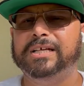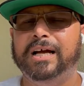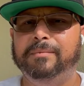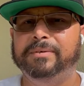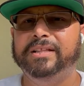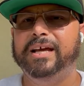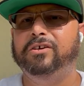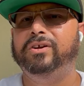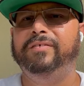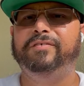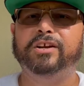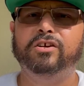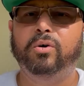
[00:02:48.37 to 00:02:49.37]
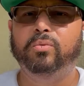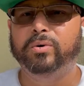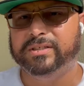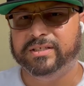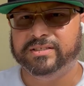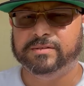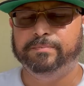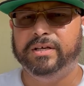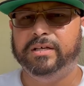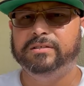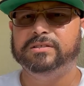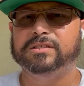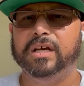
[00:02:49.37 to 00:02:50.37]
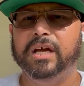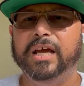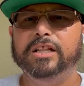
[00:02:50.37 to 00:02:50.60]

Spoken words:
time and they don't even know what this means.